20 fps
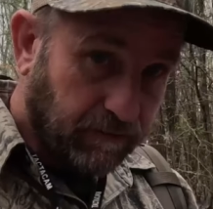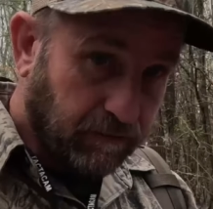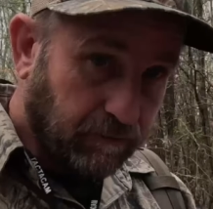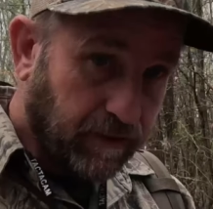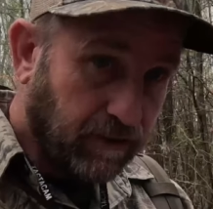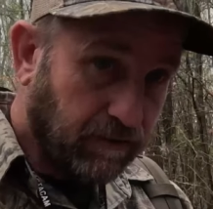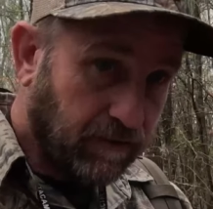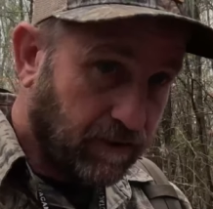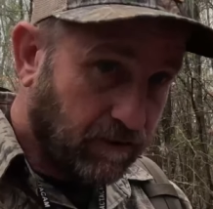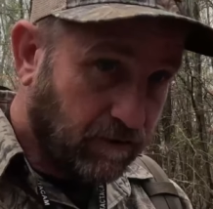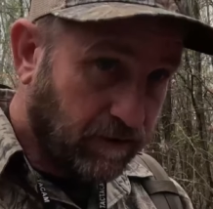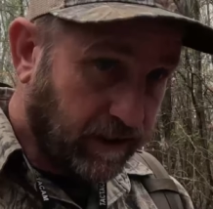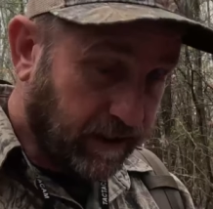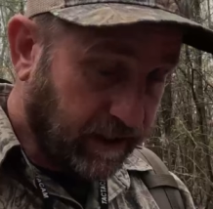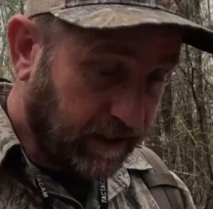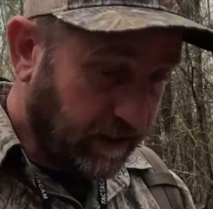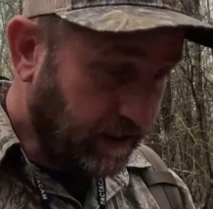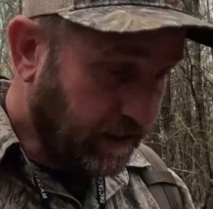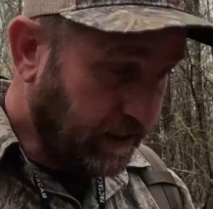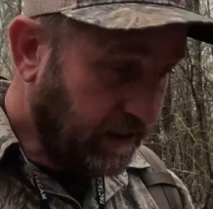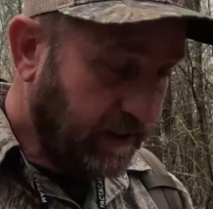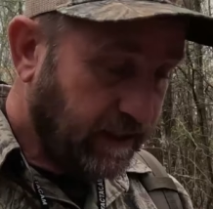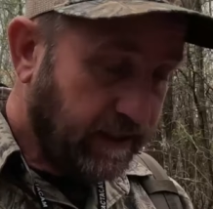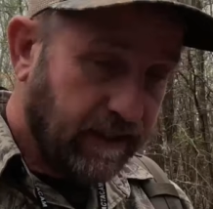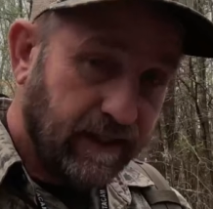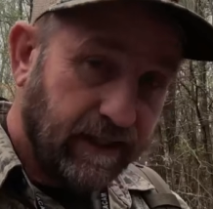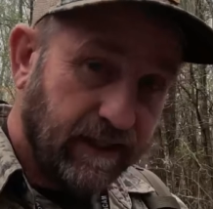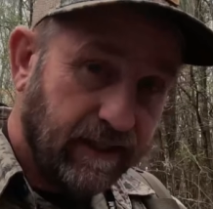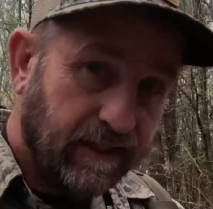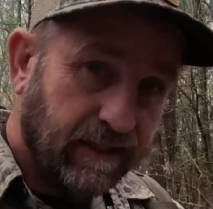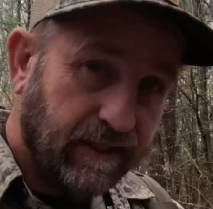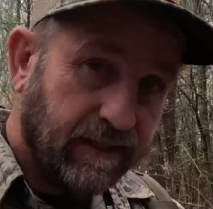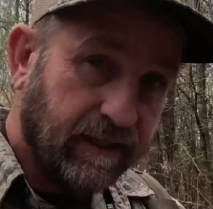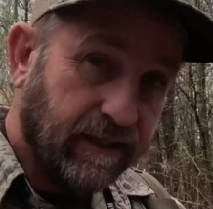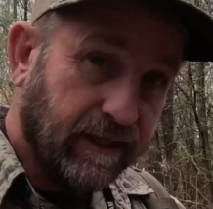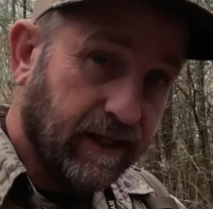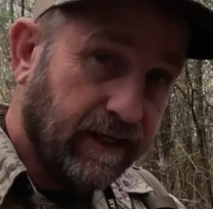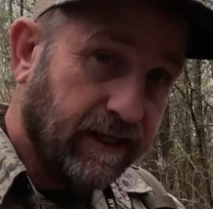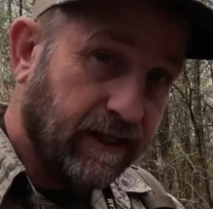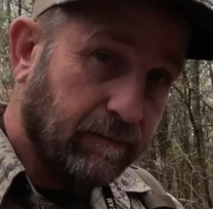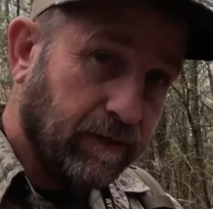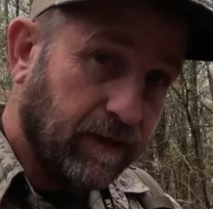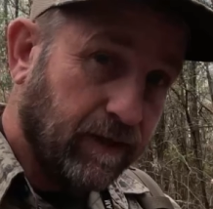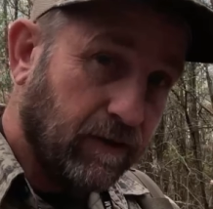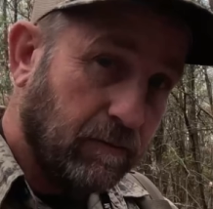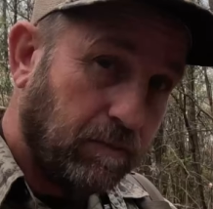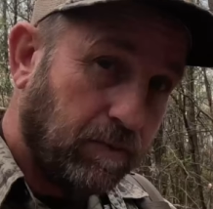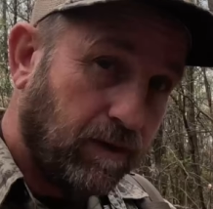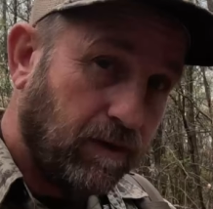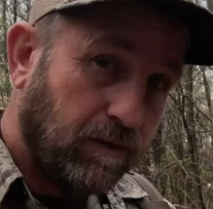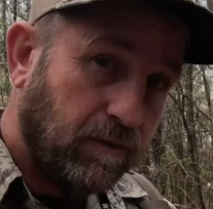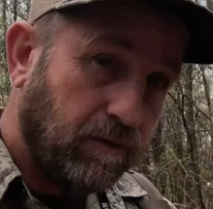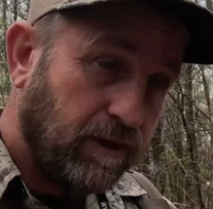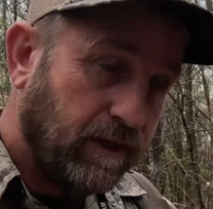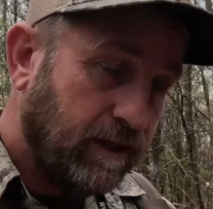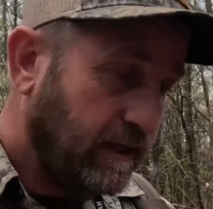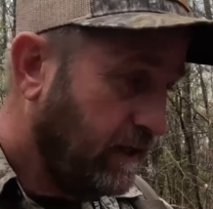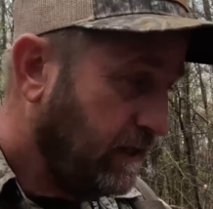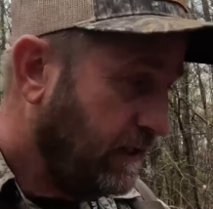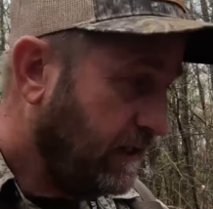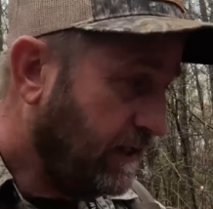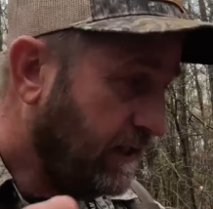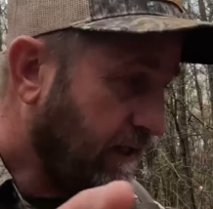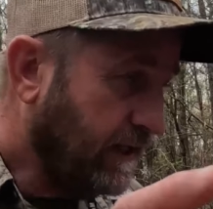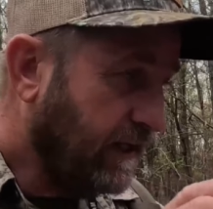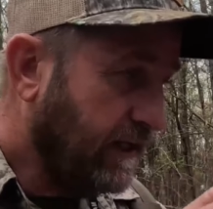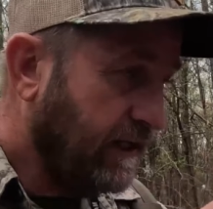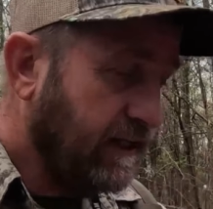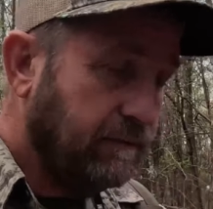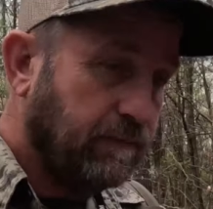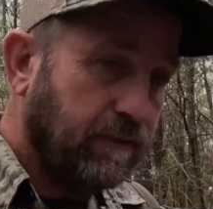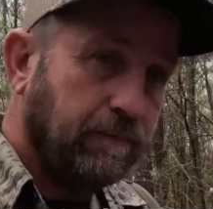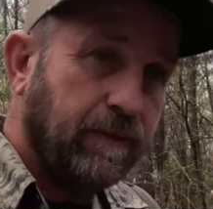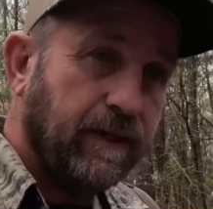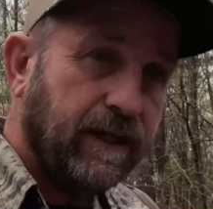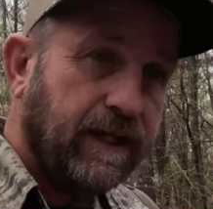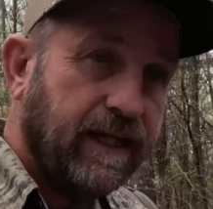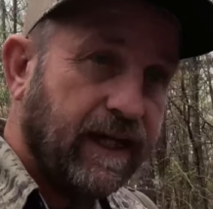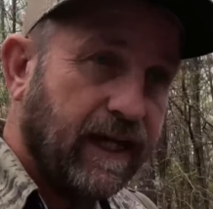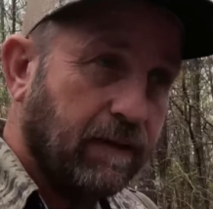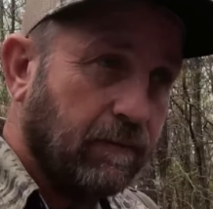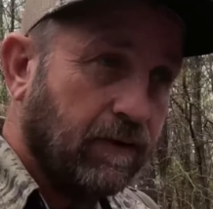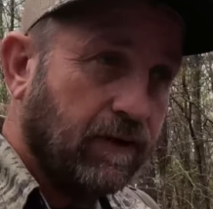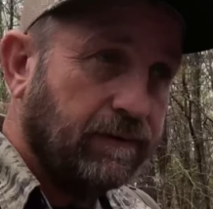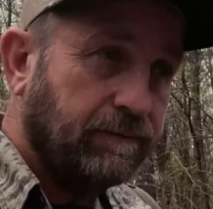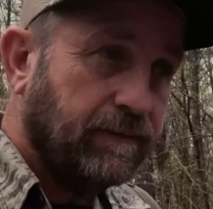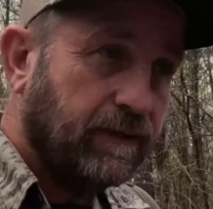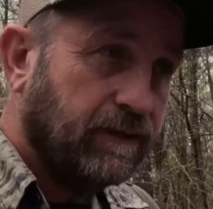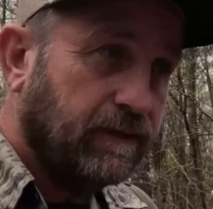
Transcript: this remote on, I got to hit it. I got to hit my GoPro, and I got to hit my big camera.